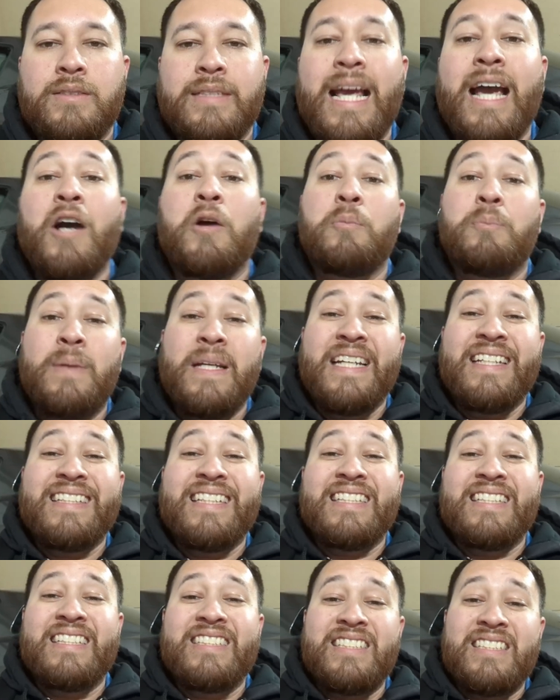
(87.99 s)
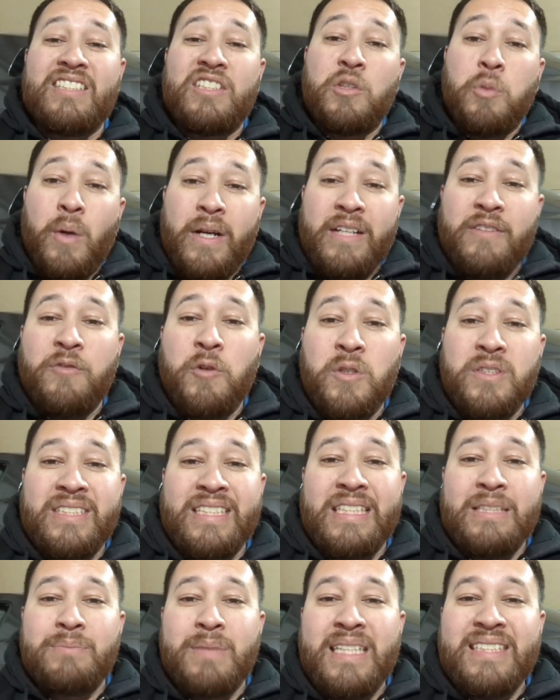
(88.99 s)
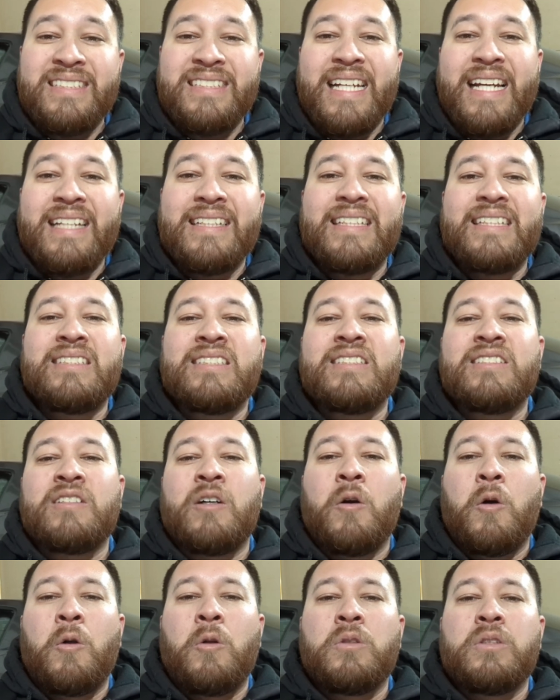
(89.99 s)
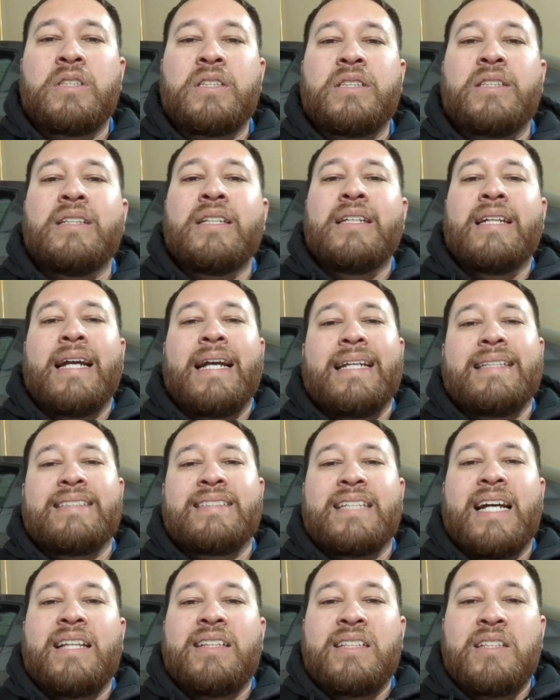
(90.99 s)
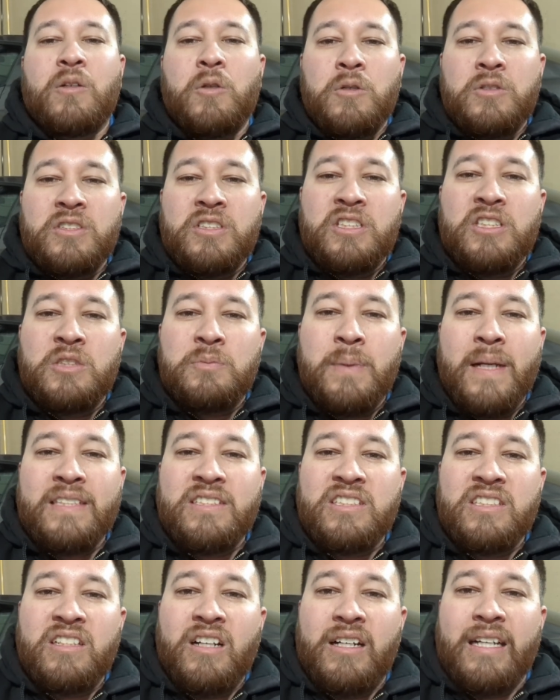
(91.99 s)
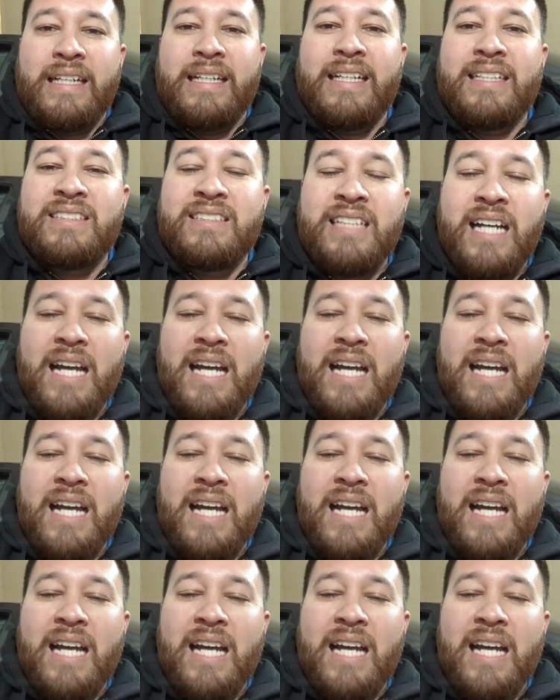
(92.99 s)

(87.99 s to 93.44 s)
Now, being that this is a 2014 Mustang, this is older. It's got the older suspension on it. It's